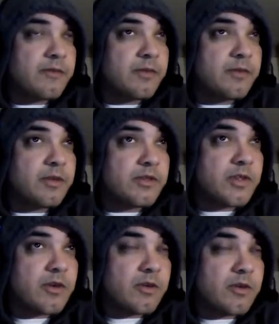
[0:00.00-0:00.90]
for a
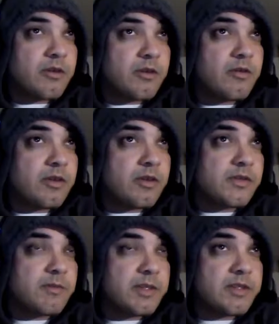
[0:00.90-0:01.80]
choke or or a
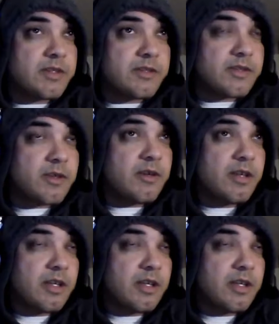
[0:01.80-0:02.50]
submission. So